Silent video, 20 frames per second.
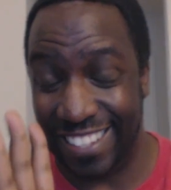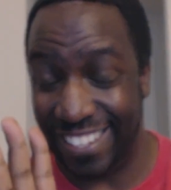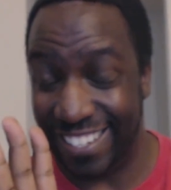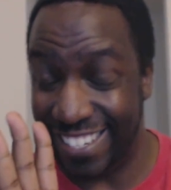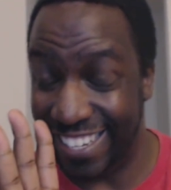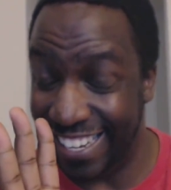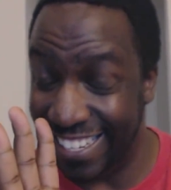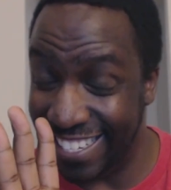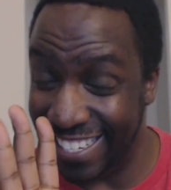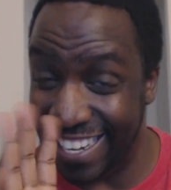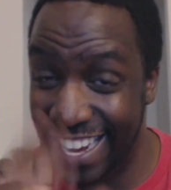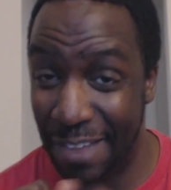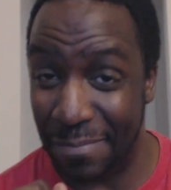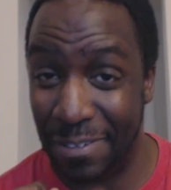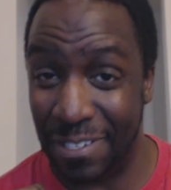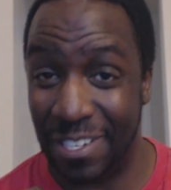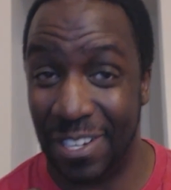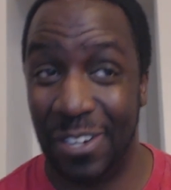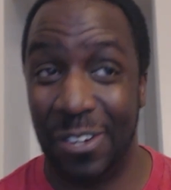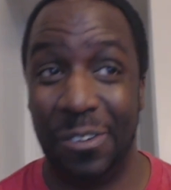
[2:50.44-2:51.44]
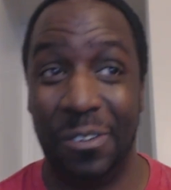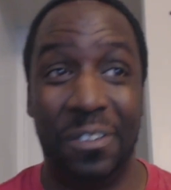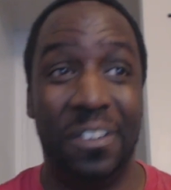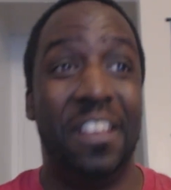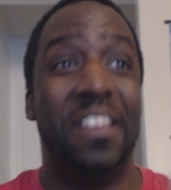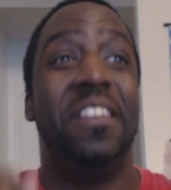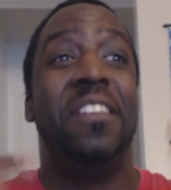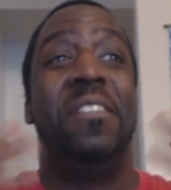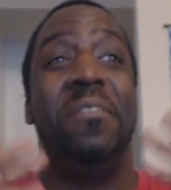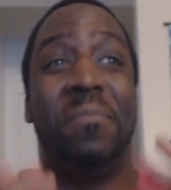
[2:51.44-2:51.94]
Let's get to the episode.
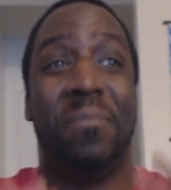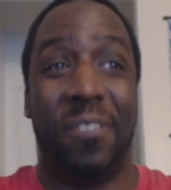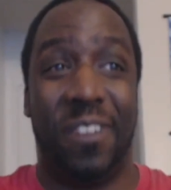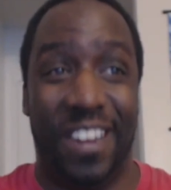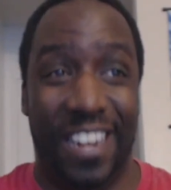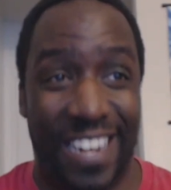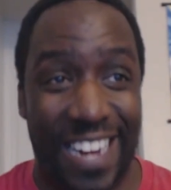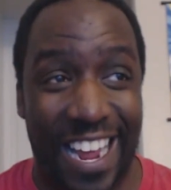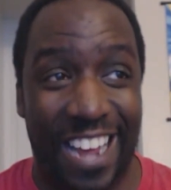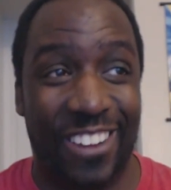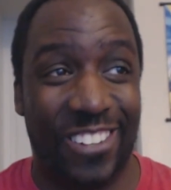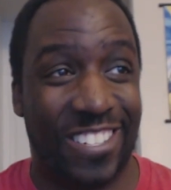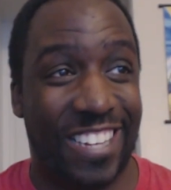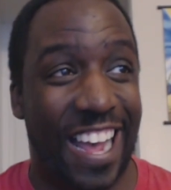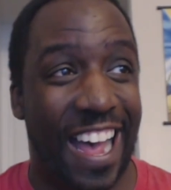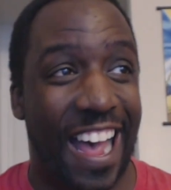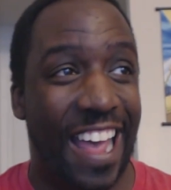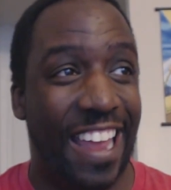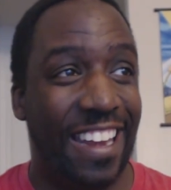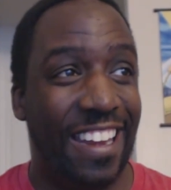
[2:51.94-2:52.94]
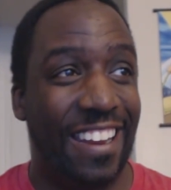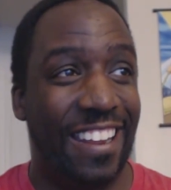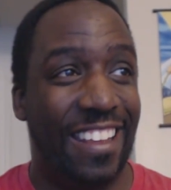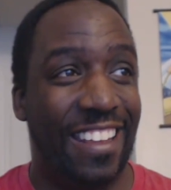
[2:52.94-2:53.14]
Bring it down, Scott.